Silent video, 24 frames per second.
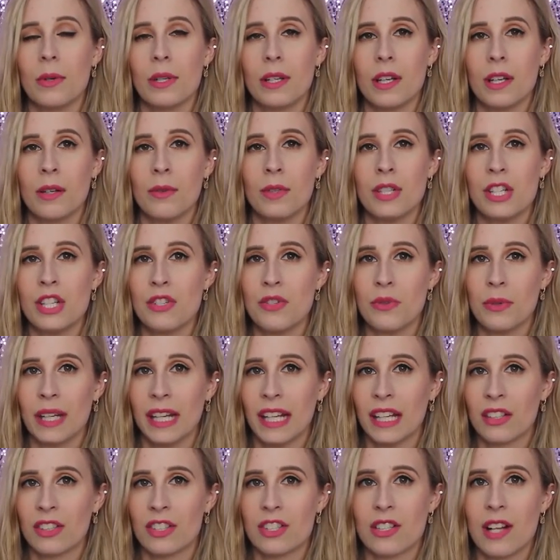when you do an
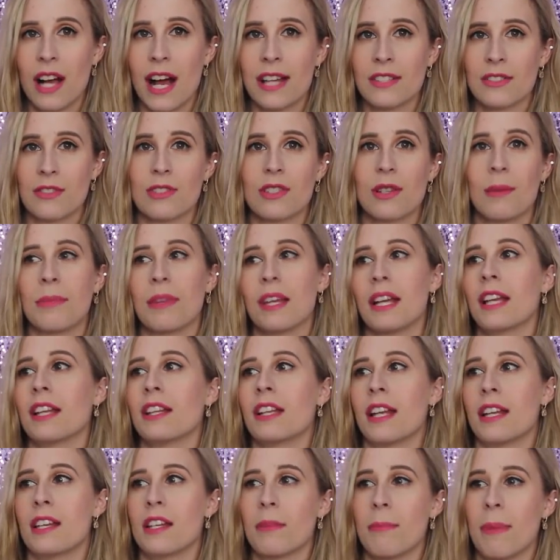English class or something, at
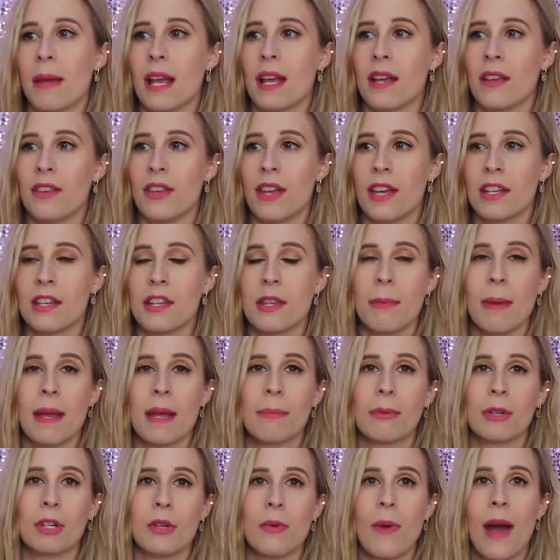the end of the
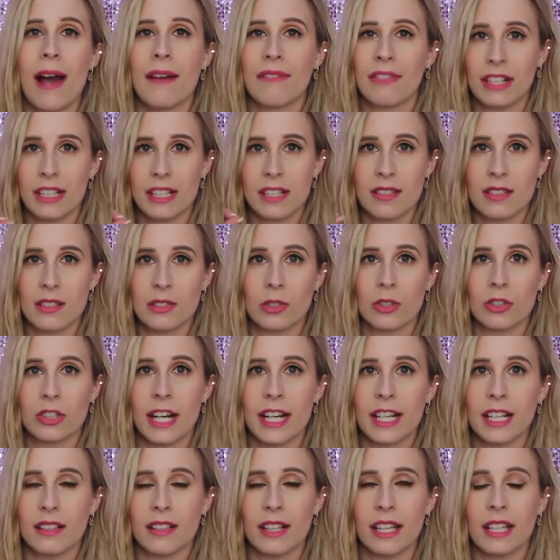paper, you have like these little
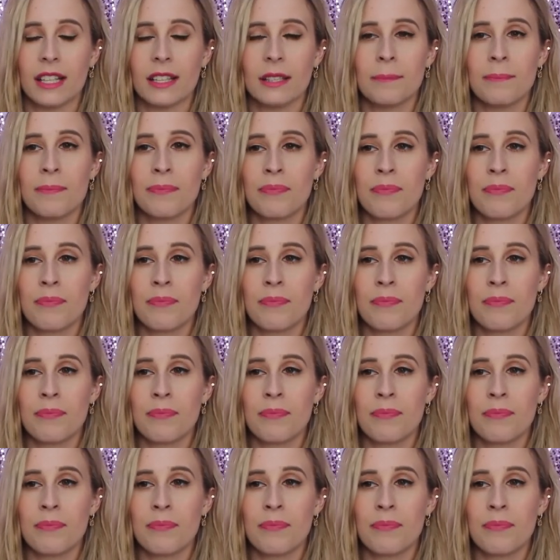credit, like